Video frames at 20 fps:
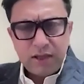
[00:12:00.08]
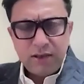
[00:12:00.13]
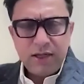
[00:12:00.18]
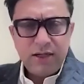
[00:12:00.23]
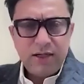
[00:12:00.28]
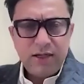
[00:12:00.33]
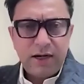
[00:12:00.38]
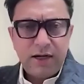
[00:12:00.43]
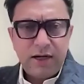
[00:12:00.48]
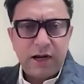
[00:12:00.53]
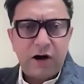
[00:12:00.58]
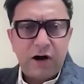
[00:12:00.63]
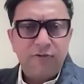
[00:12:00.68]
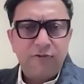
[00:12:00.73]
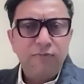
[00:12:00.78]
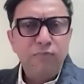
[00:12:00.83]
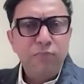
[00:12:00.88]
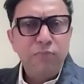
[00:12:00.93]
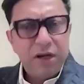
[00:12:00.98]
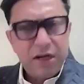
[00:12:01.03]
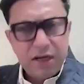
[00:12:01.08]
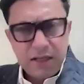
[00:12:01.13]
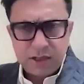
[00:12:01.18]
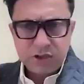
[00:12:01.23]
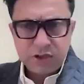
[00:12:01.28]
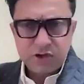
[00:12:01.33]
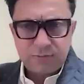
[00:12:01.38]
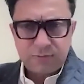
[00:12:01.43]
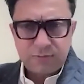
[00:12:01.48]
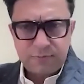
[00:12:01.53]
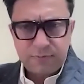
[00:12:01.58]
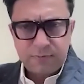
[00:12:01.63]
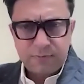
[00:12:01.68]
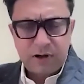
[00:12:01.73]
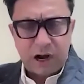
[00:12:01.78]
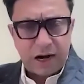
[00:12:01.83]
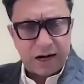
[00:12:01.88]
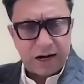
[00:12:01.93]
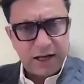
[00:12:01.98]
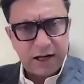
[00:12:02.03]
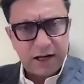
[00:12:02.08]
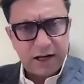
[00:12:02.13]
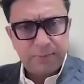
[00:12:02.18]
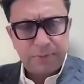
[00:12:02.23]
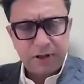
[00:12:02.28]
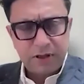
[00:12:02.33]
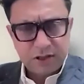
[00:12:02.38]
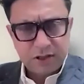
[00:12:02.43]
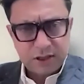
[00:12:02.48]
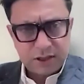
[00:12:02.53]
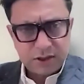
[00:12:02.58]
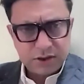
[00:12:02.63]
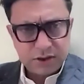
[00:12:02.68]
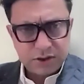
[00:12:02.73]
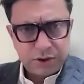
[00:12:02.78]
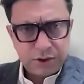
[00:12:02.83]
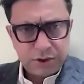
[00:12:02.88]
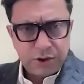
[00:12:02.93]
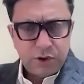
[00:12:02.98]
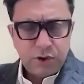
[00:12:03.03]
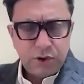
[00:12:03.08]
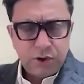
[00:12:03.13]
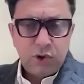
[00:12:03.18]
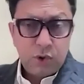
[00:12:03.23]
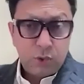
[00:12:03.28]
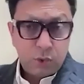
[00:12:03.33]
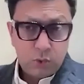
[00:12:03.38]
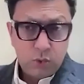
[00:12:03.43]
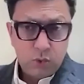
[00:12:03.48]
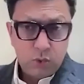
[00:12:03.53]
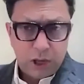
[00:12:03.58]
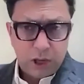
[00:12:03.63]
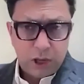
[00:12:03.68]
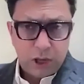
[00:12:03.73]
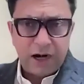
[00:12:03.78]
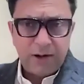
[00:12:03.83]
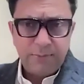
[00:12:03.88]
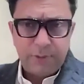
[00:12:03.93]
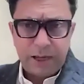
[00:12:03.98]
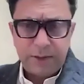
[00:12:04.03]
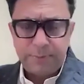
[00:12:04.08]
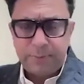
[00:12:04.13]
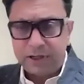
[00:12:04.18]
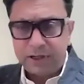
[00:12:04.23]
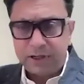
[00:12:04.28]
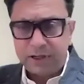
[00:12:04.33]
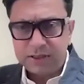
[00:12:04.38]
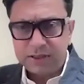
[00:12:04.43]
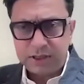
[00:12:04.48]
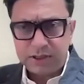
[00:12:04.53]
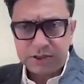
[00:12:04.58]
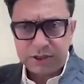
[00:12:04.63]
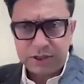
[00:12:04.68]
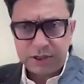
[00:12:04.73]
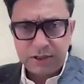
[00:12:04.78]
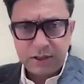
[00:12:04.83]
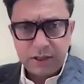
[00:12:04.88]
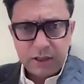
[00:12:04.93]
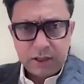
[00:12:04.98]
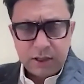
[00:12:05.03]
the data of millions of cardiac patients who had bypass surgery.